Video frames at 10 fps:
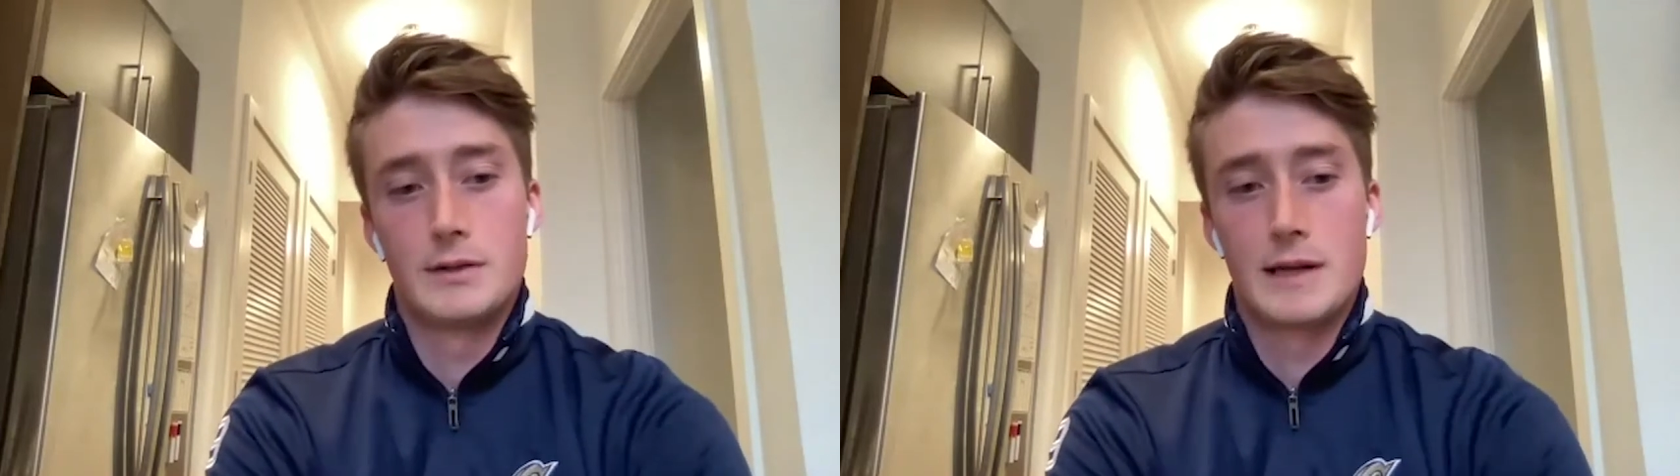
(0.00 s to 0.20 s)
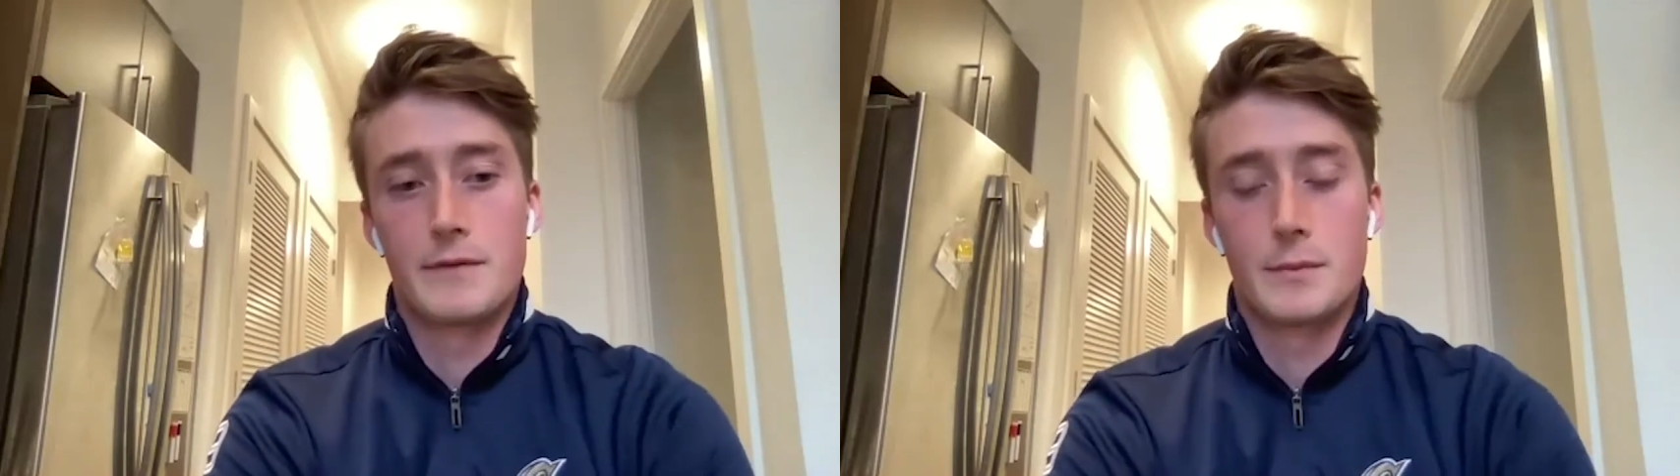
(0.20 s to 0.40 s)

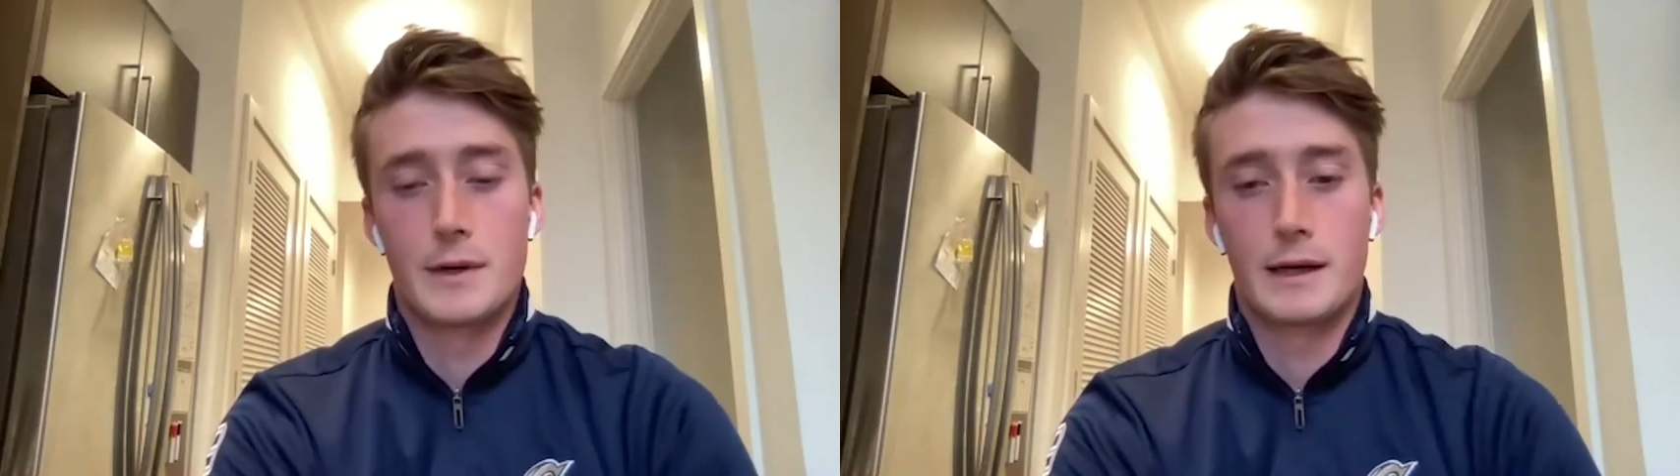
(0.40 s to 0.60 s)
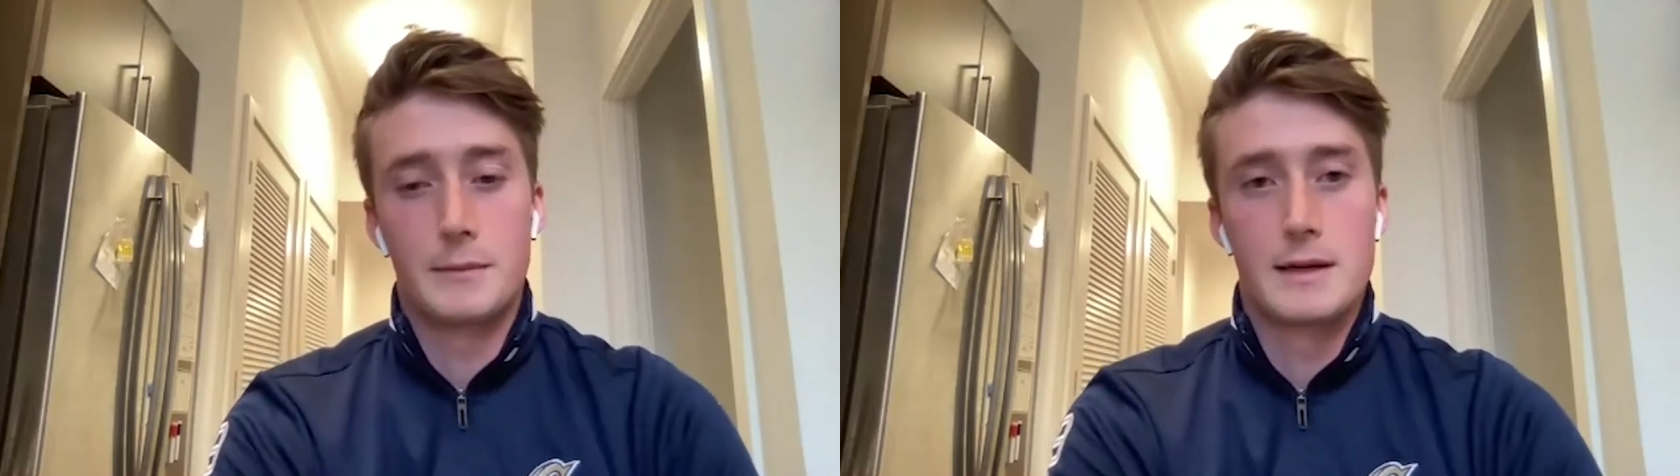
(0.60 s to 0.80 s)
just having
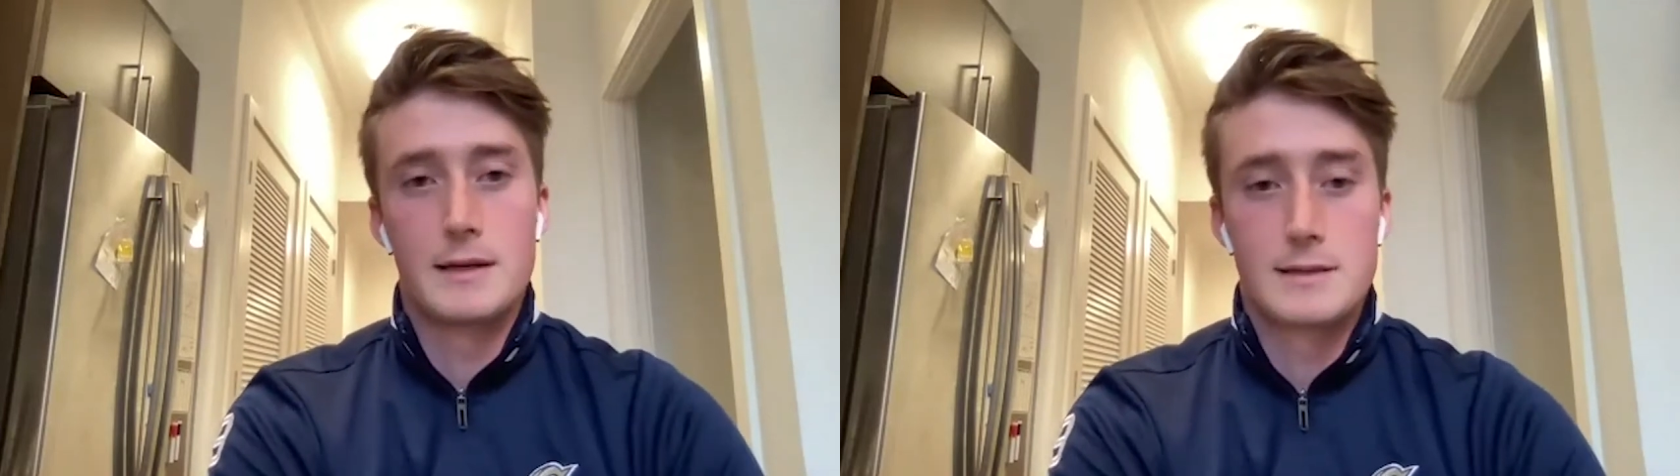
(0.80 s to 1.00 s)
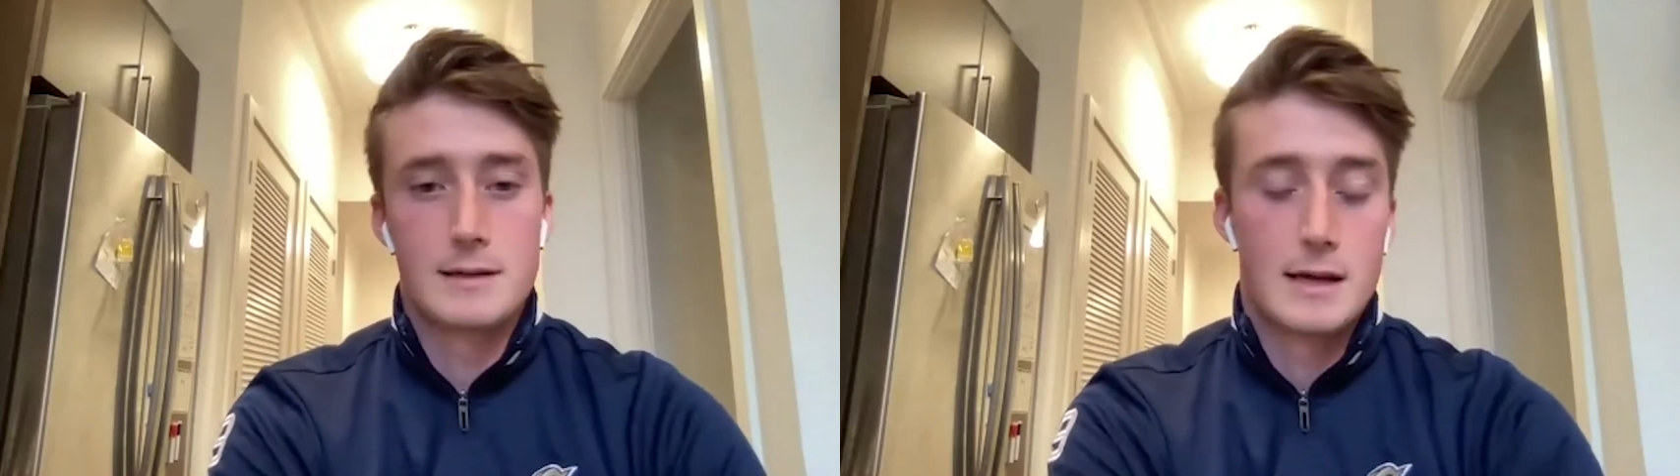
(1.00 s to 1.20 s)
weekly
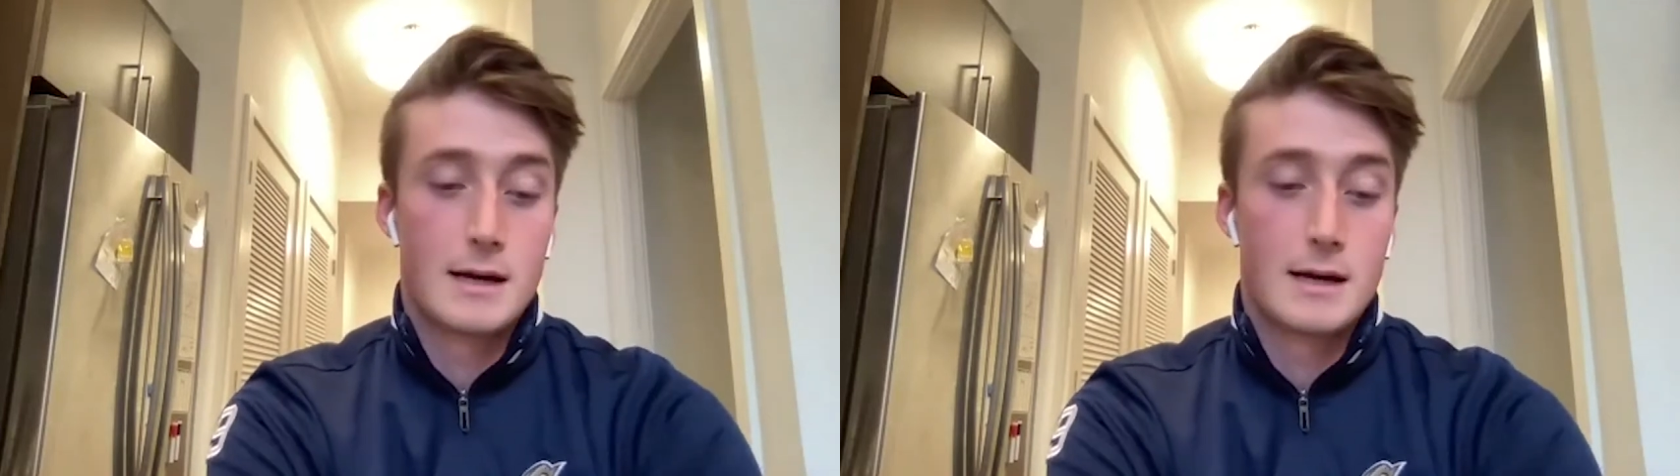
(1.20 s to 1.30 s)
meetings, and